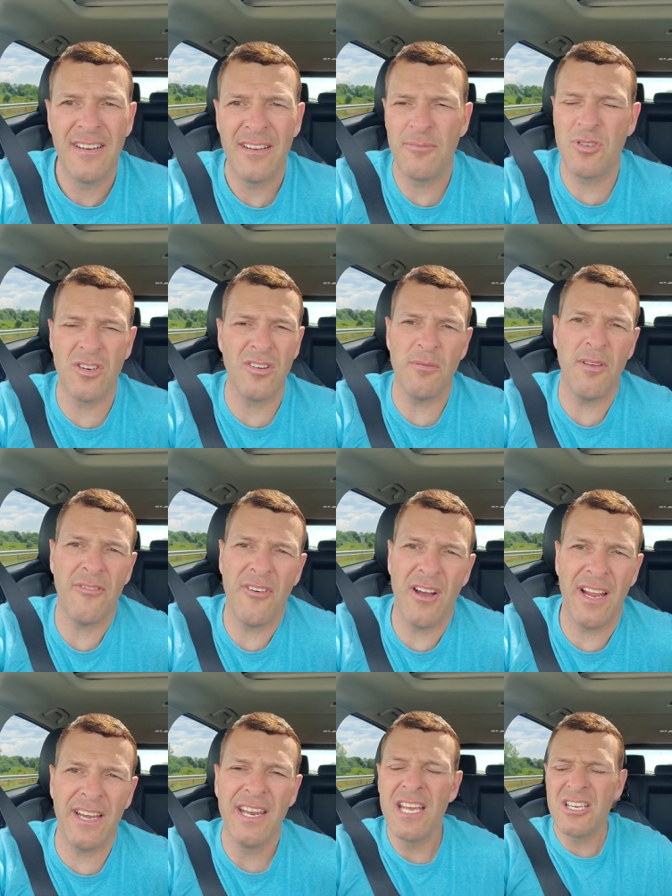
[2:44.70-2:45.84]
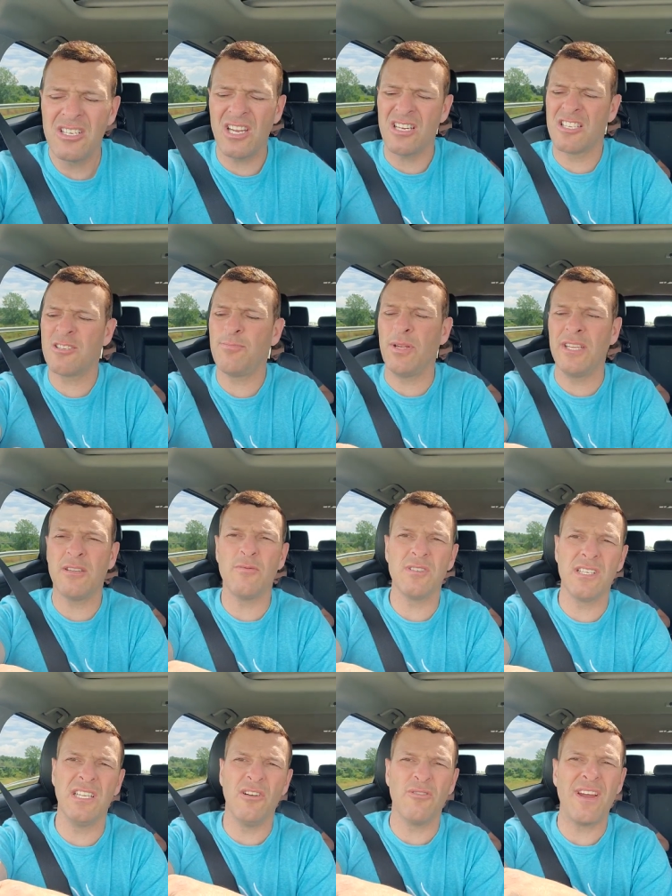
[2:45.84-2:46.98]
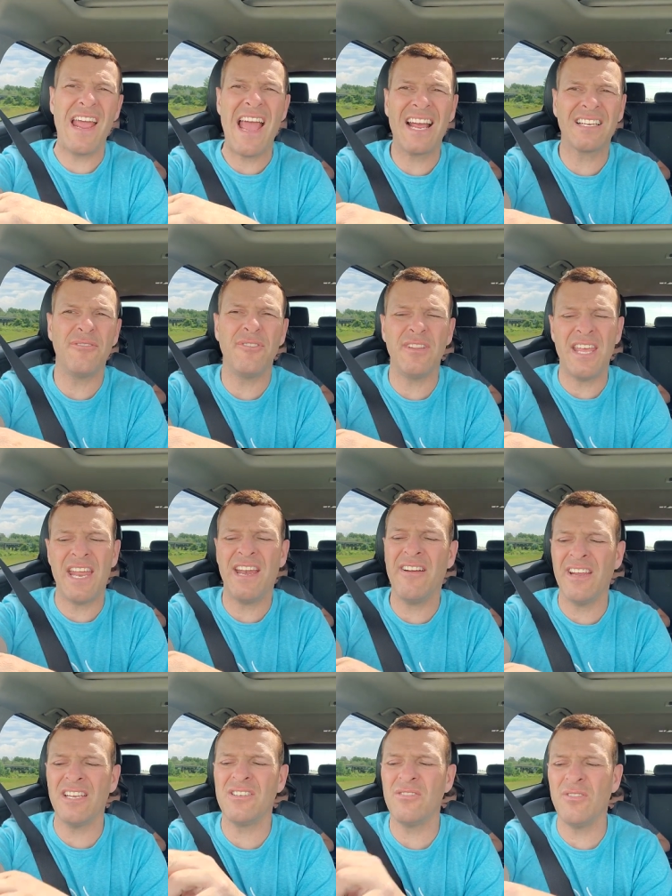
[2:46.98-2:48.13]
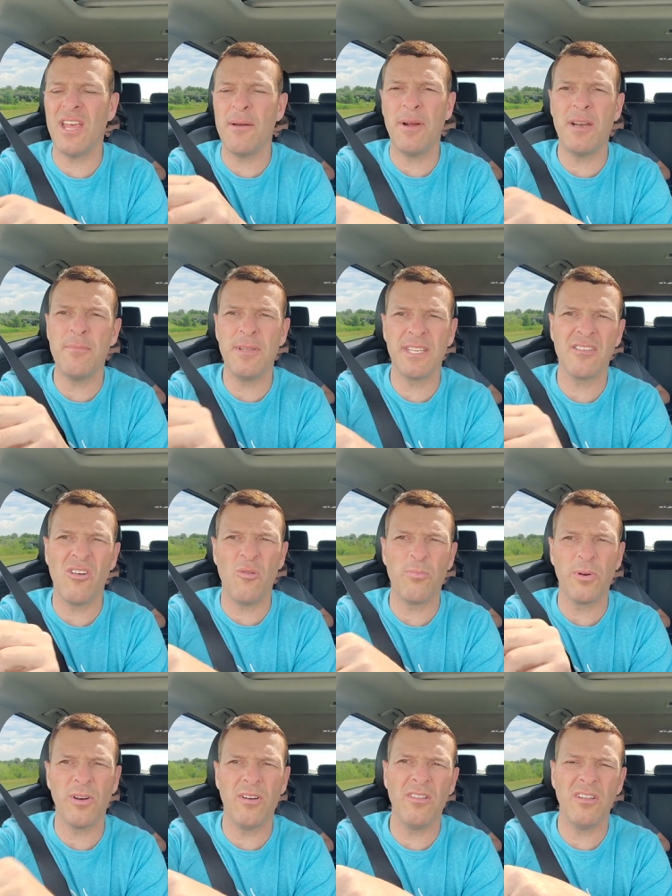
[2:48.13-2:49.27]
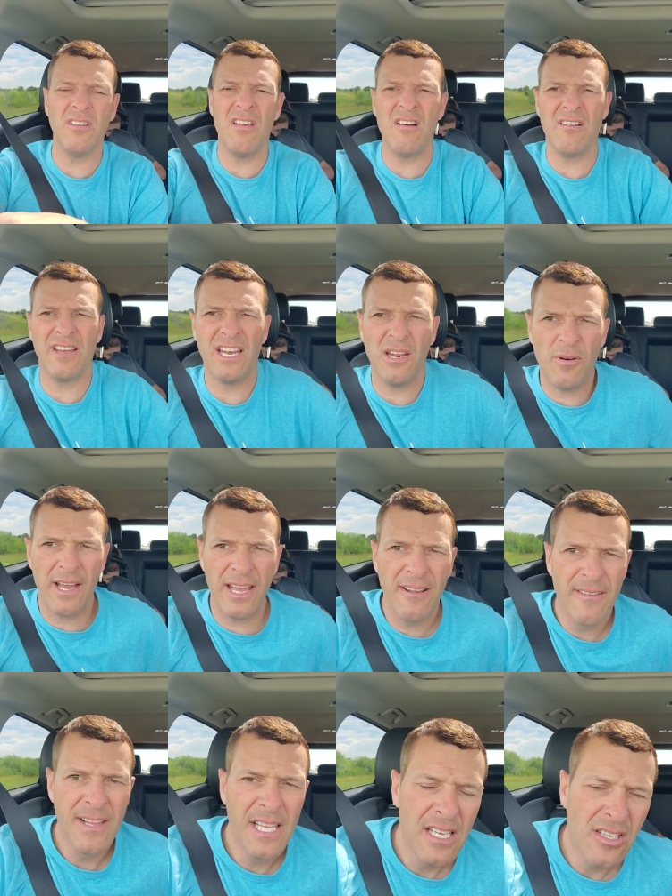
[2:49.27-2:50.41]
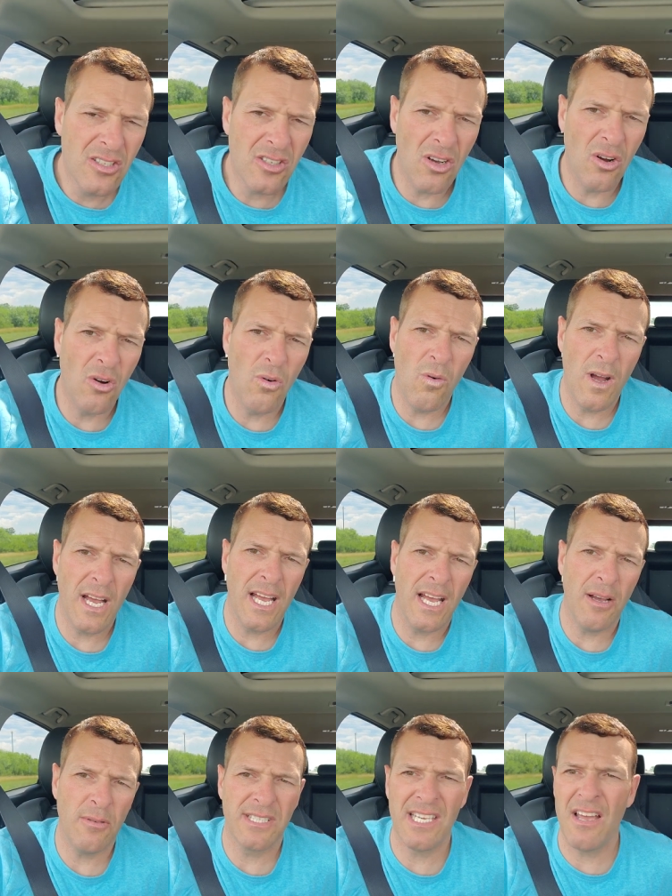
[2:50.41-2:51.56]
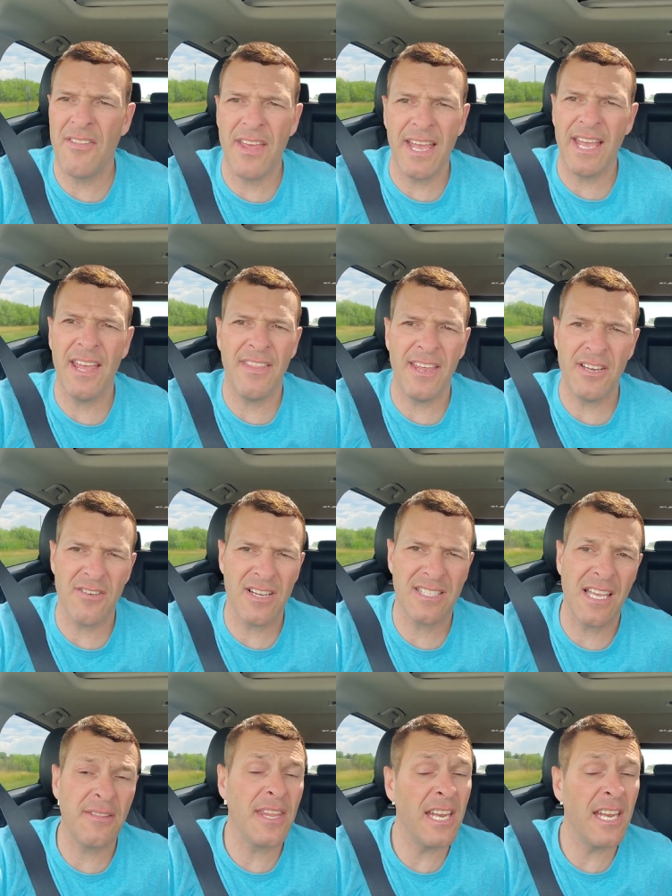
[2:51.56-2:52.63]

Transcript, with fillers: I'm sure you'd be fine. She got a splint that was a little reactive in that area too. That might have been the culprit all along anyway. So uh, we'll see how they, they address that.